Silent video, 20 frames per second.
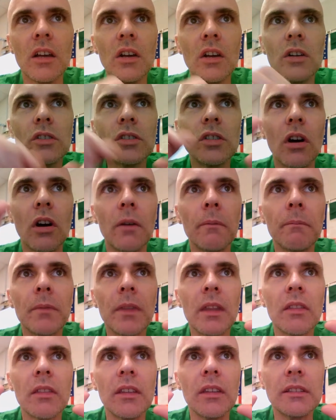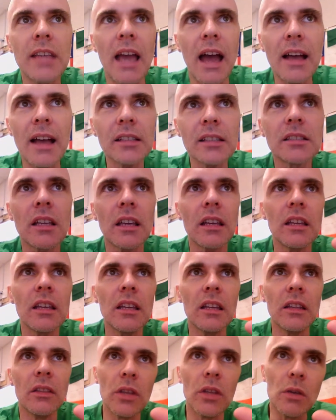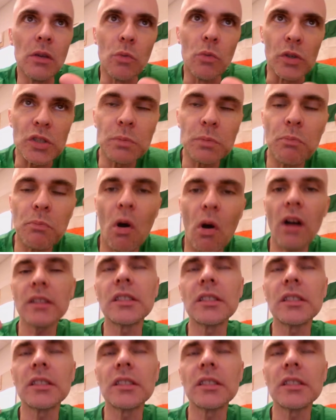So the task in the response